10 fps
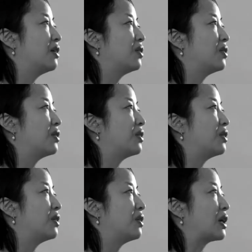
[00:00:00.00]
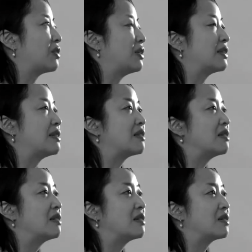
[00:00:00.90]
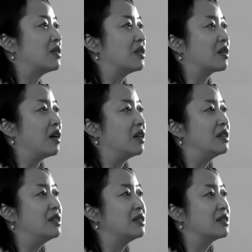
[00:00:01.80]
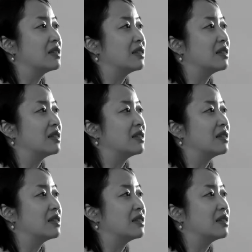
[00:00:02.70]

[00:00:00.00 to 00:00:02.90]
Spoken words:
or acquaintances or colleagues.